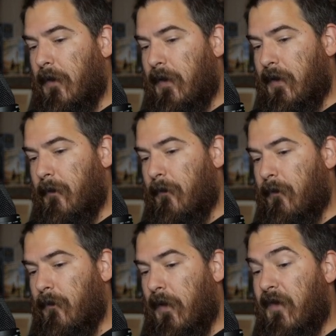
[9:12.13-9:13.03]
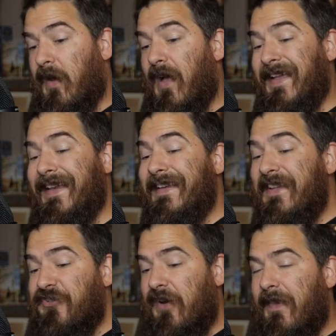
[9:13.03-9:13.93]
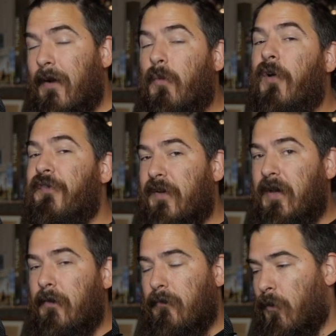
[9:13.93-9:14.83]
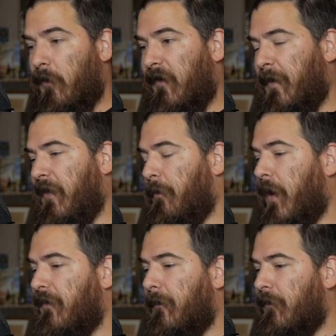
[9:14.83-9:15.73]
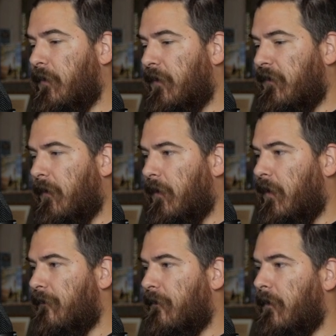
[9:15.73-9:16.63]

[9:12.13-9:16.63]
And then in addition to that, we're also going to roll and pay the price. So let's start off